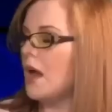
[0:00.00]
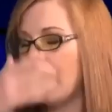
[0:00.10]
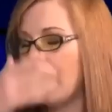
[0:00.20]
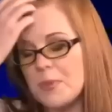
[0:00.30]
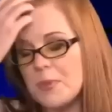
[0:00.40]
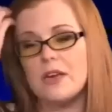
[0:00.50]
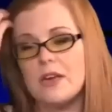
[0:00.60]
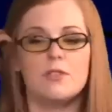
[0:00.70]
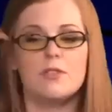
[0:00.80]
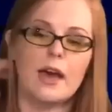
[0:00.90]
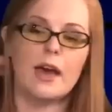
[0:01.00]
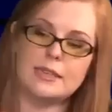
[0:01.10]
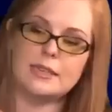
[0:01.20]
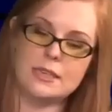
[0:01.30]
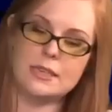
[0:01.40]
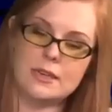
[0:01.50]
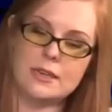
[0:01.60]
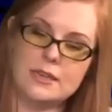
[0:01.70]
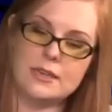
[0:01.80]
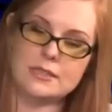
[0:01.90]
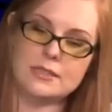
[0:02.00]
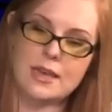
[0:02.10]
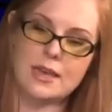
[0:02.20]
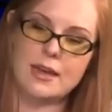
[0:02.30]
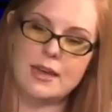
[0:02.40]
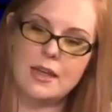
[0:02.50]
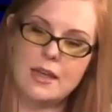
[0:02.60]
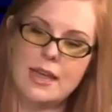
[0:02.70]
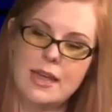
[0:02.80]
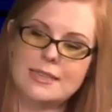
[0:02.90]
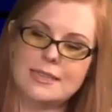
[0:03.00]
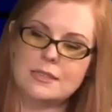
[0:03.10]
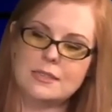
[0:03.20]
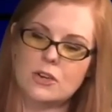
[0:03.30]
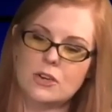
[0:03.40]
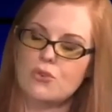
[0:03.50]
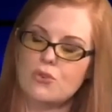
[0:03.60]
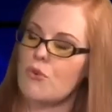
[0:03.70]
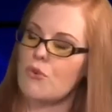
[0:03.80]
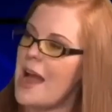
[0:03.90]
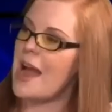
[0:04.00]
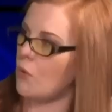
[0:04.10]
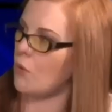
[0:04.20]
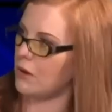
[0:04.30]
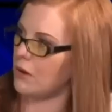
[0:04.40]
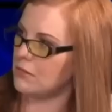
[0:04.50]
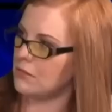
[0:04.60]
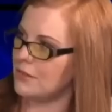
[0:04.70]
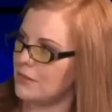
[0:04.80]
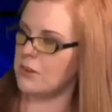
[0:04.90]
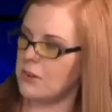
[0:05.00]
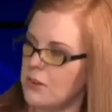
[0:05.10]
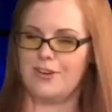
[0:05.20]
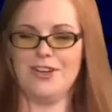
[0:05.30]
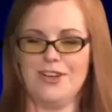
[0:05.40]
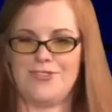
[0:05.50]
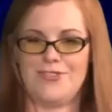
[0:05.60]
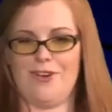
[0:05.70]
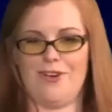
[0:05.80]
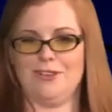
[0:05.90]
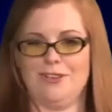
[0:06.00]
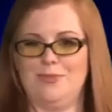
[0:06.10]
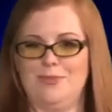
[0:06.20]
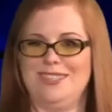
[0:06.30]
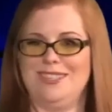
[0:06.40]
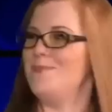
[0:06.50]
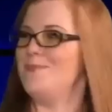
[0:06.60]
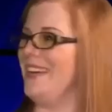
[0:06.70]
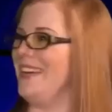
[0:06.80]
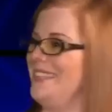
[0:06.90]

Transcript: Up here, the idea is that it's the Crown in our very awesome steampunky